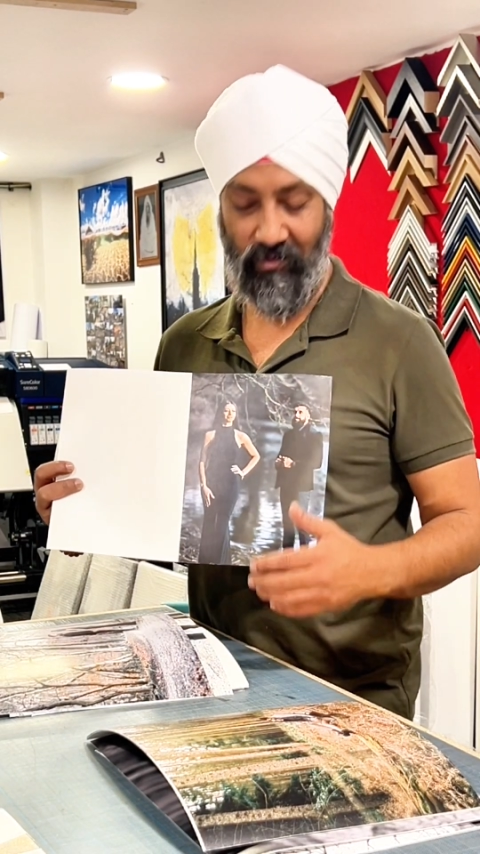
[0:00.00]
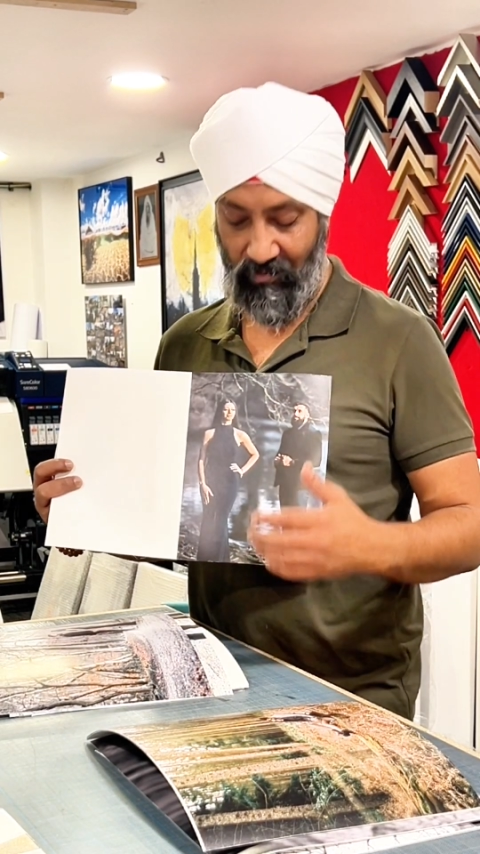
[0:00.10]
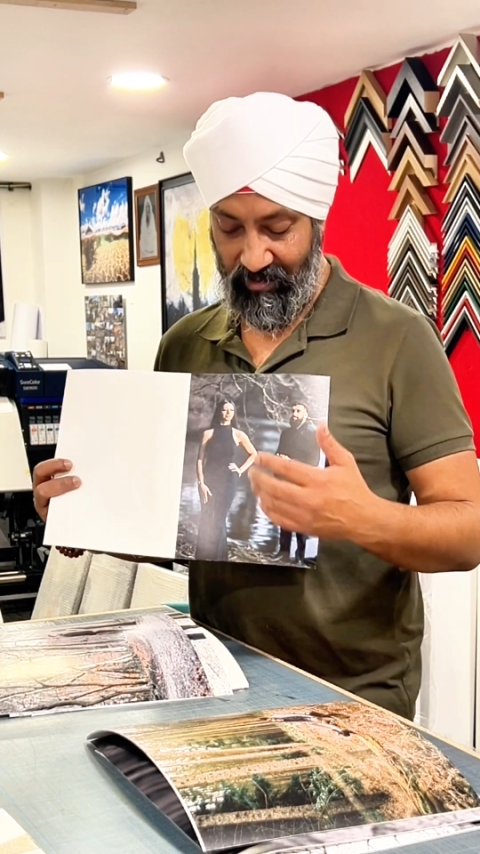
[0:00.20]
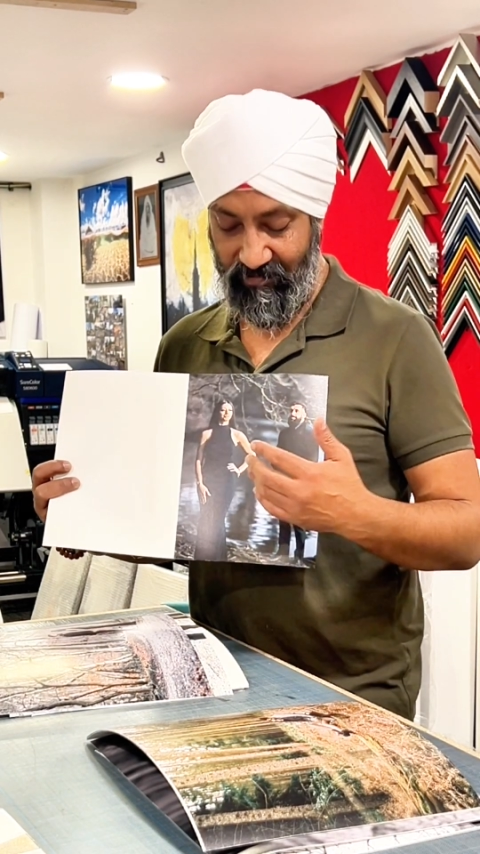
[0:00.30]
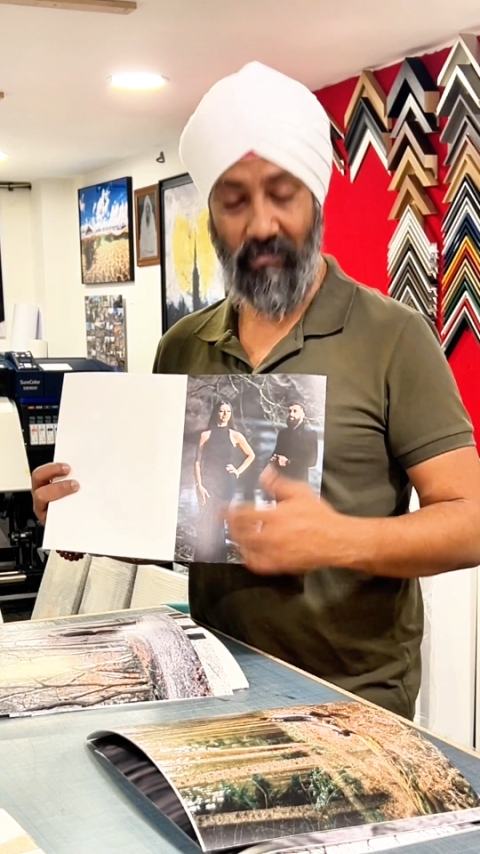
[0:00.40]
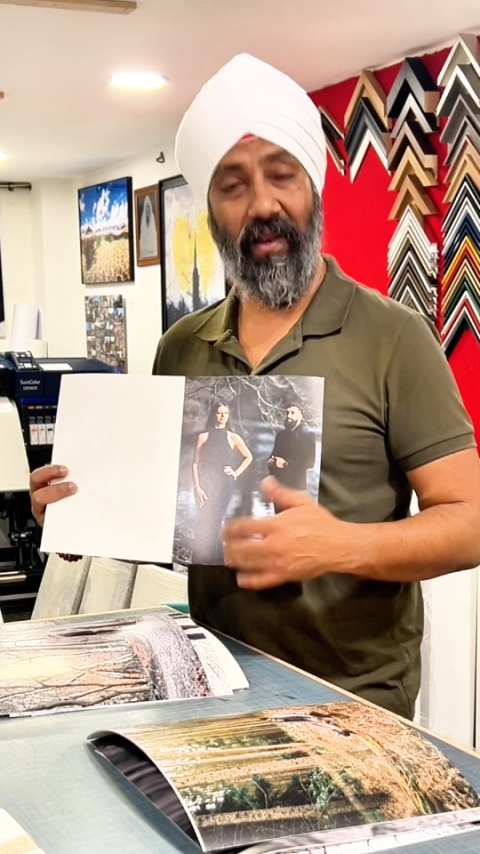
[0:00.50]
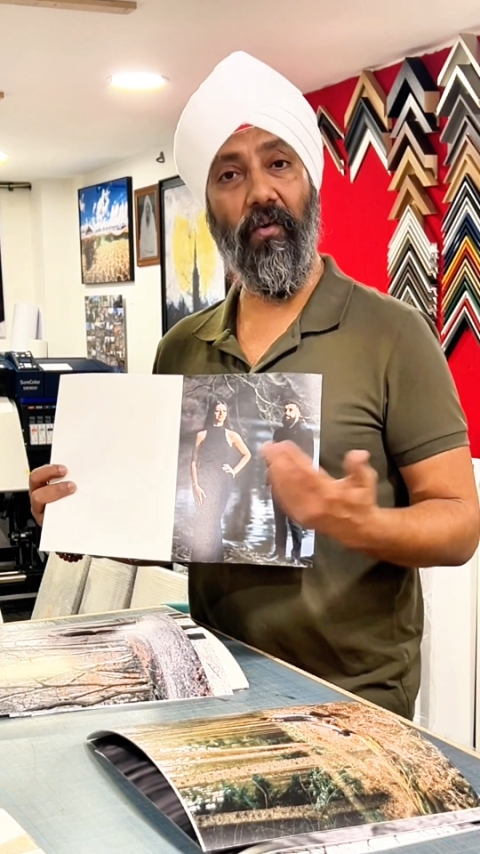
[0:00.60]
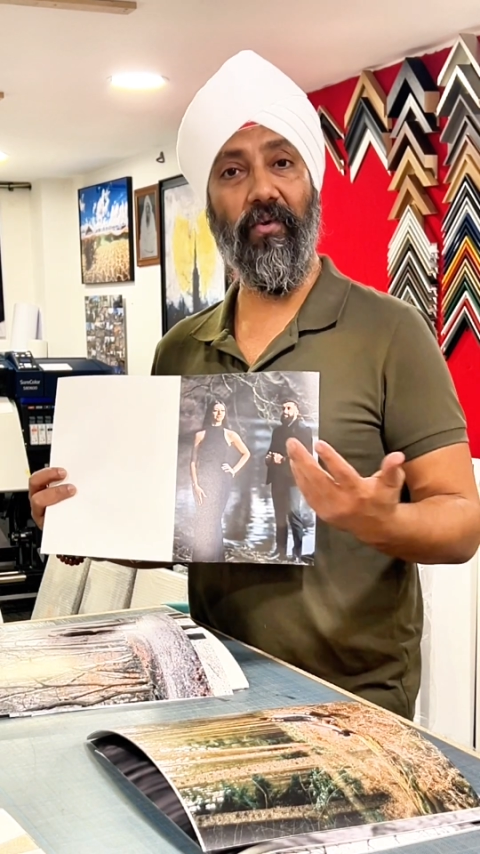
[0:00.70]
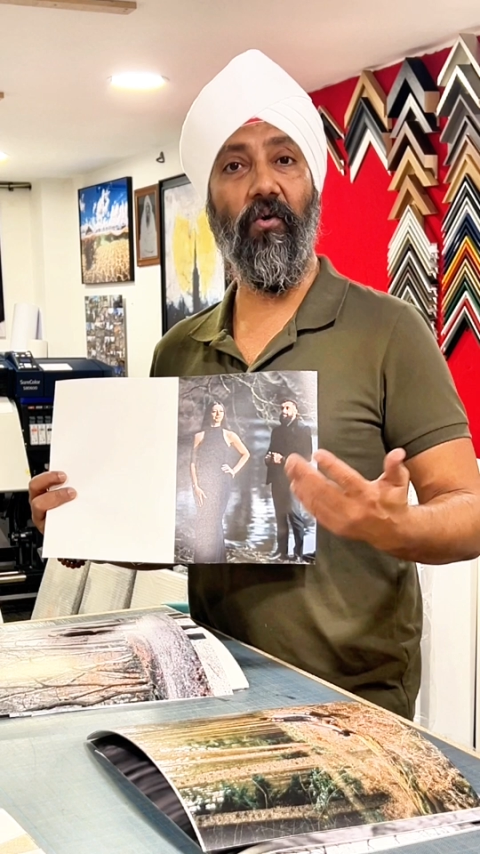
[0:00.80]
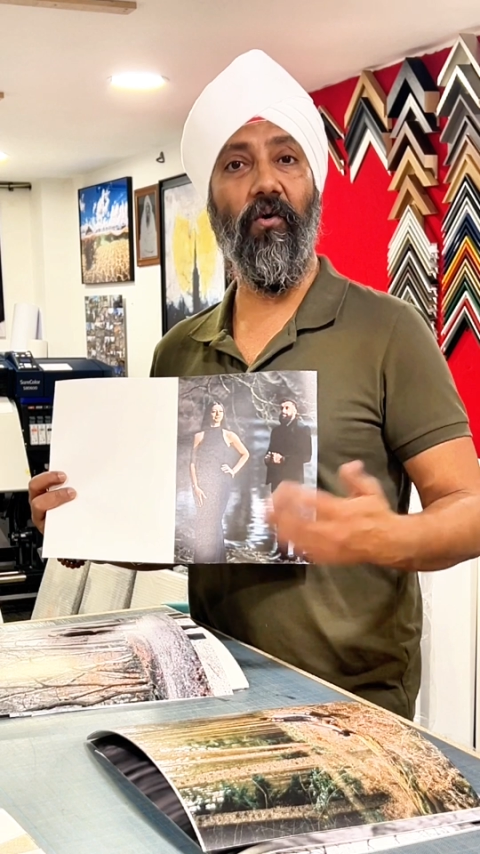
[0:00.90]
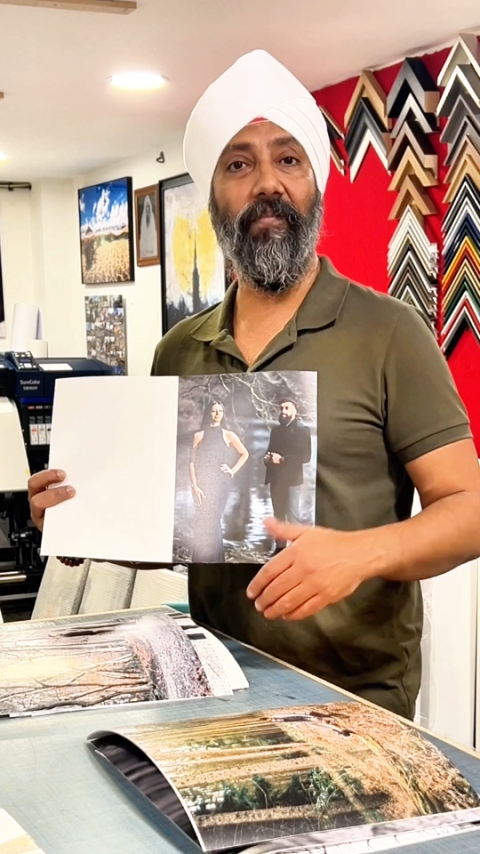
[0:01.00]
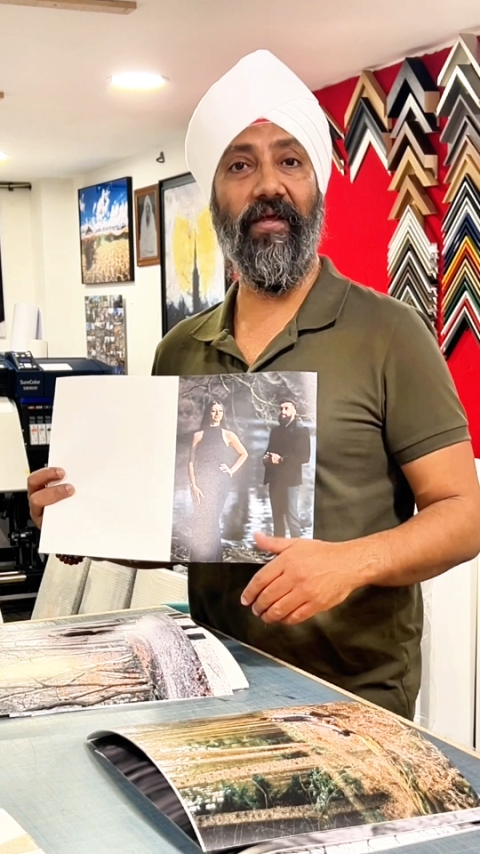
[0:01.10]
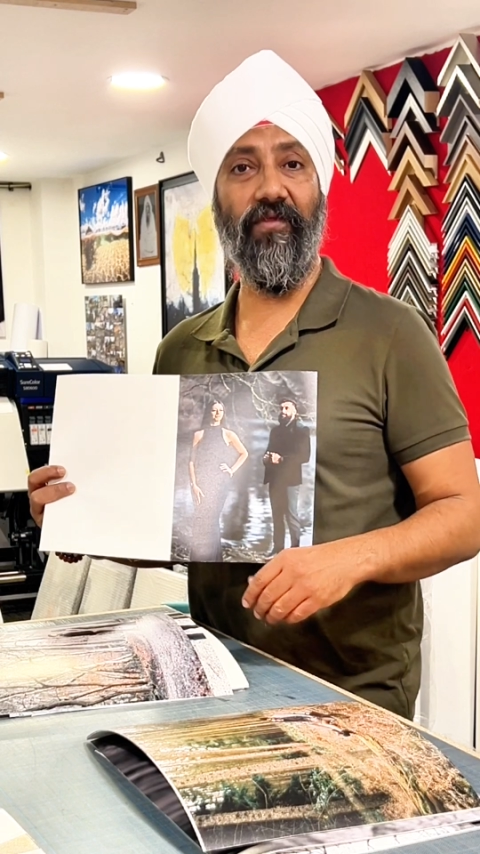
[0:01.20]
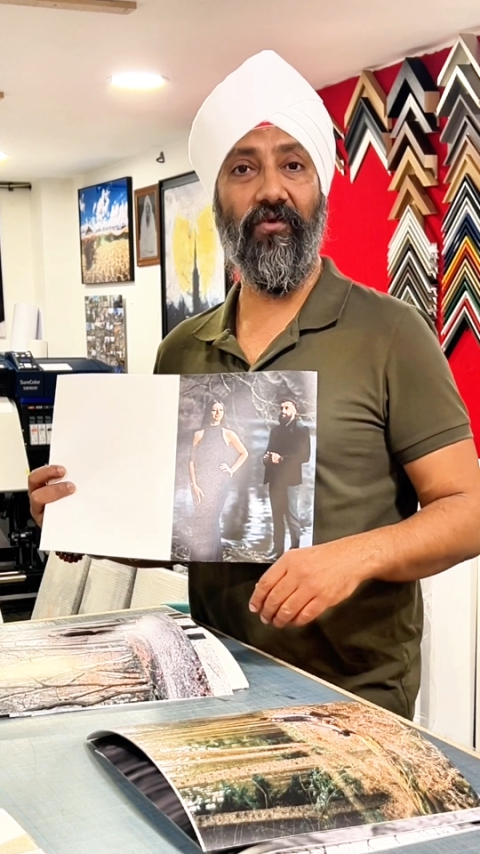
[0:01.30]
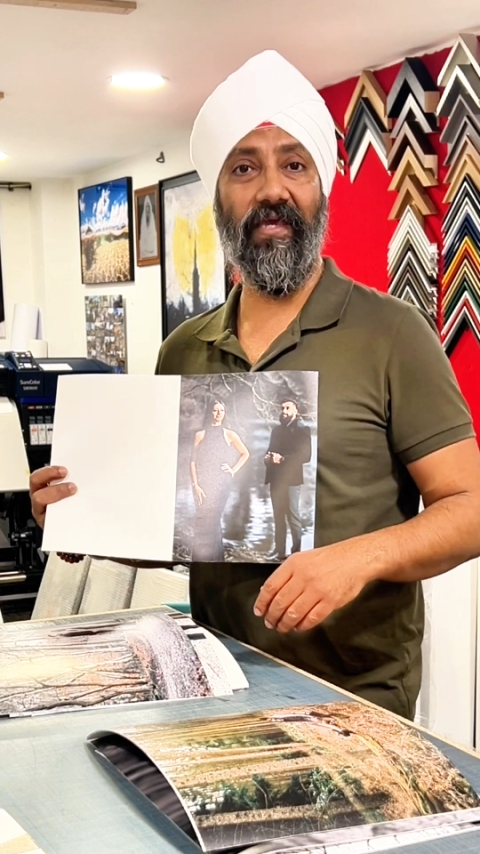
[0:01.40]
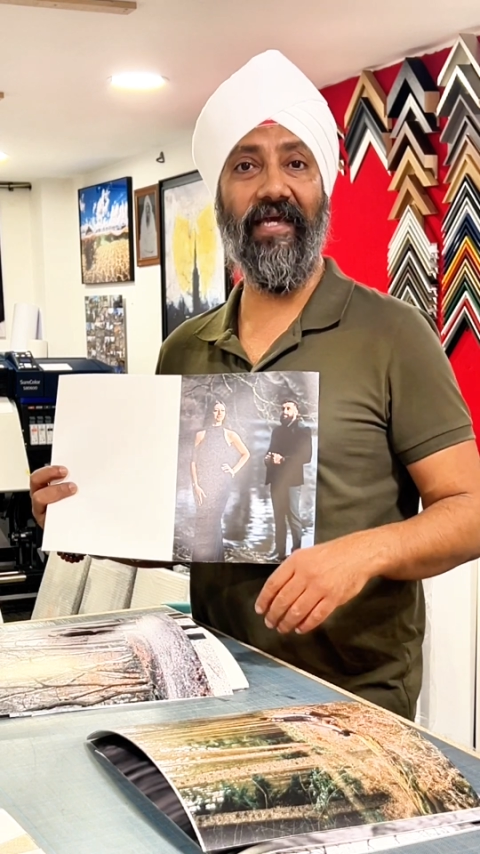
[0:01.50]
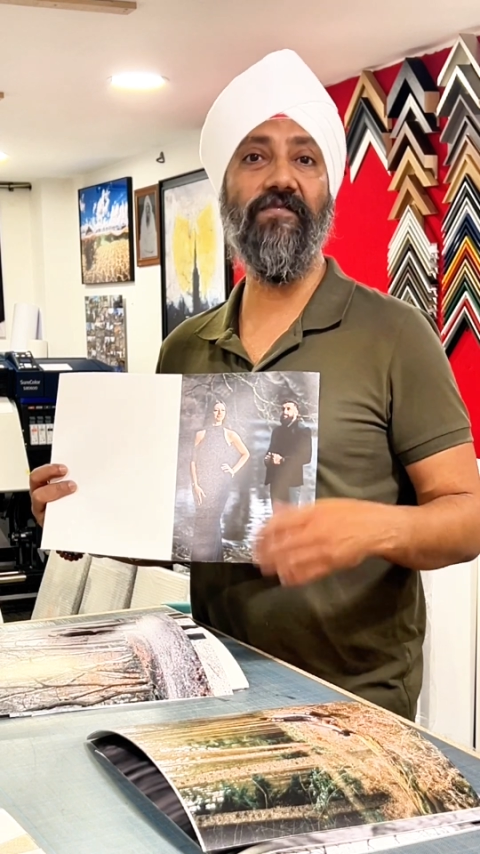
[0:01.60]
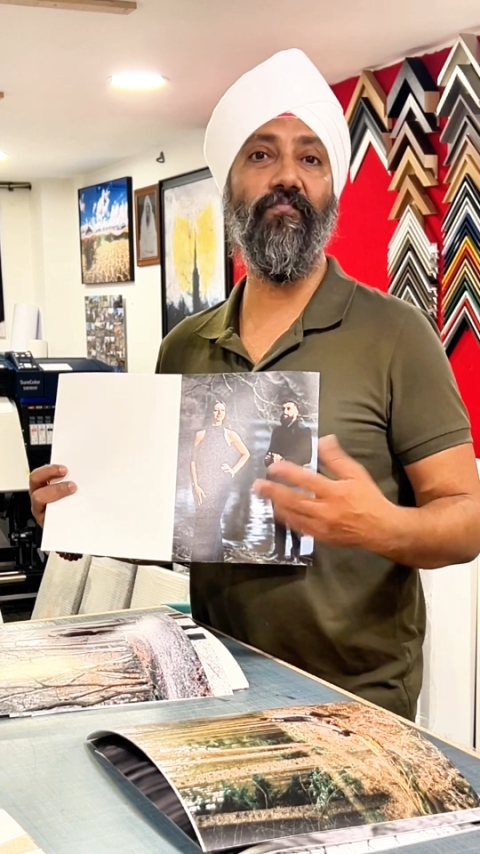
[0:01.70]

or even like what we call up here in the UK is